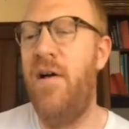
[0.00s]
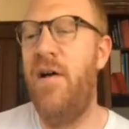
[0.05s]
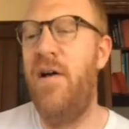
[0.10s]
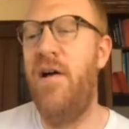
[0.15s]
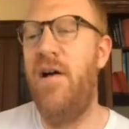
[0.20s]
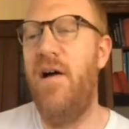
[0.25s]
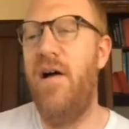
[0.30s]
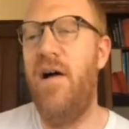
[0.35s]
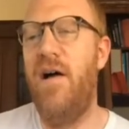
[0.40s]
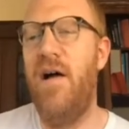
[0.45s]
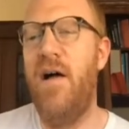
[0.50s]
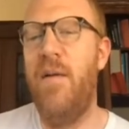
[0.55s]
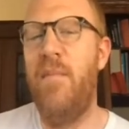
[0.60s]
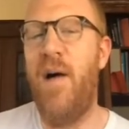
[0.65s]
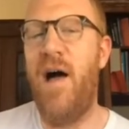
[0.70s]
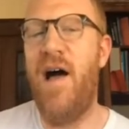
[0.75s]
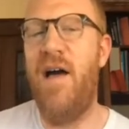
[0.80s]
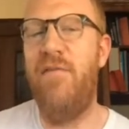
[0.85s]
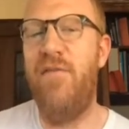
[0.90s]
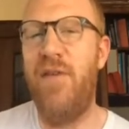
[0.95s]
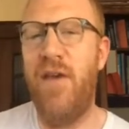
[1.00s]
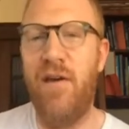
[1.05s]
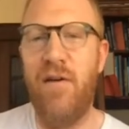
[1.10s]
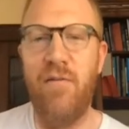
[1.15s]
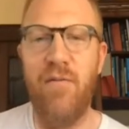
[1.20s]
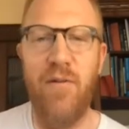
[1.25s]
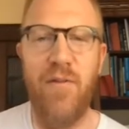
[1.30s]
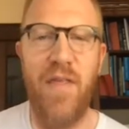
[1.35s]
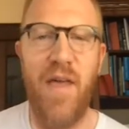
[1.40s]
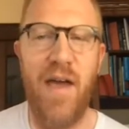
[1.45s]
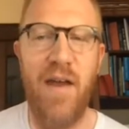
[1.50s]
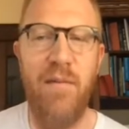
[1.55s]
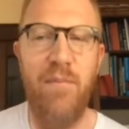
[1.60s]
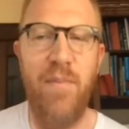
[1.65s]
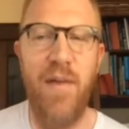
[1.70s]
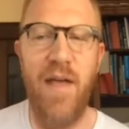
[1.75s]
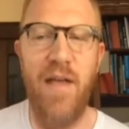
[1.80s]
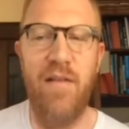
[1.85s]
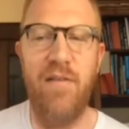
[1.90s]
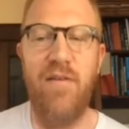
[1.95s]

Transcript: I've tinkered with that a bit,